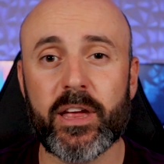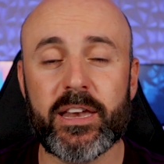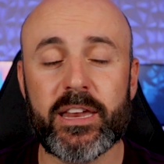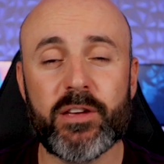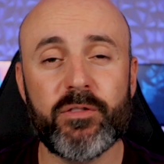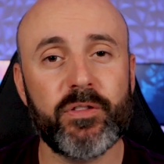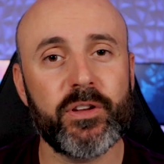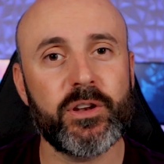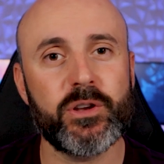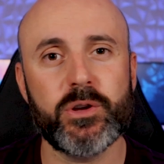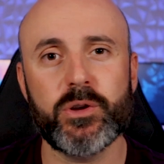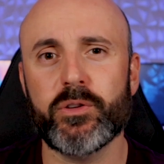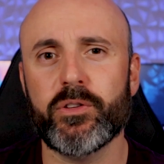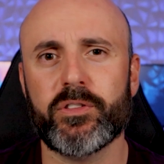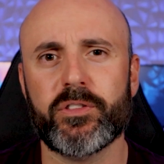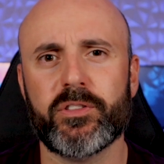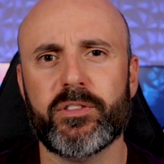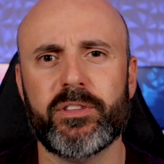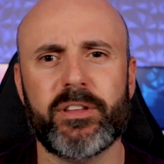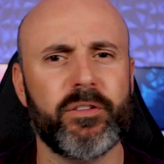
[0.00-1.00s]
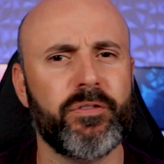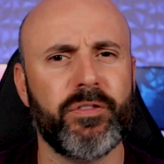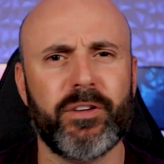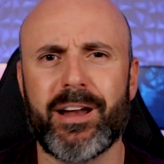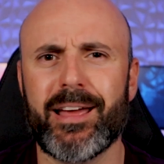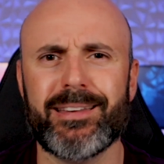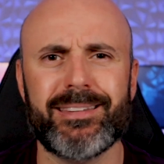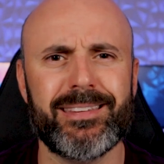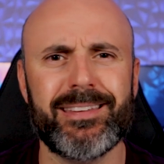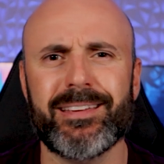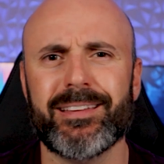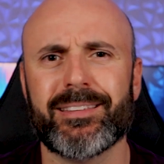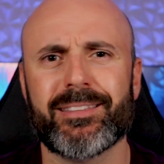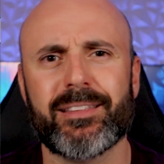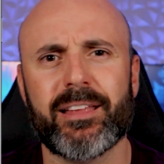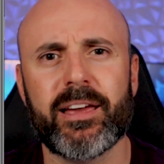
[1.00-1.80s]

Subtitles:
can even use different ideas.